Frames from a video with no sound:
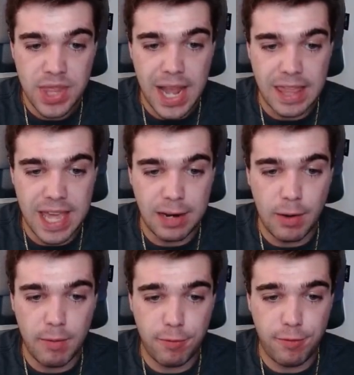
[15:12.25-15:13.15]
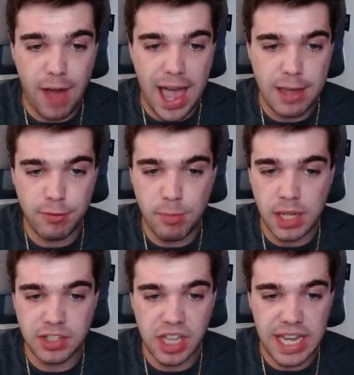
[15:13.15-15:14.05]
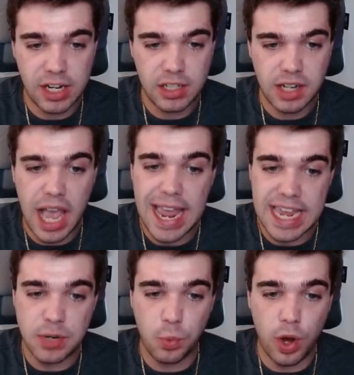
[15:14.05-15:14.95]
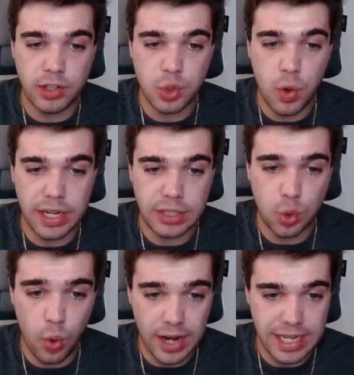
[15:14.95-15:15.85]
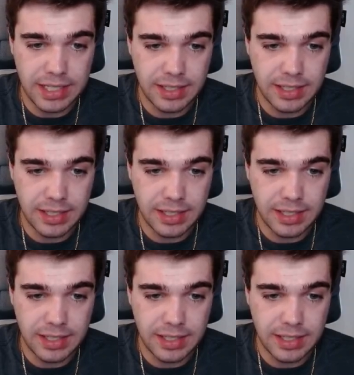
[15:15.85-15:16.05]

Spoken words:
and then 5 months later, 8/1/2020,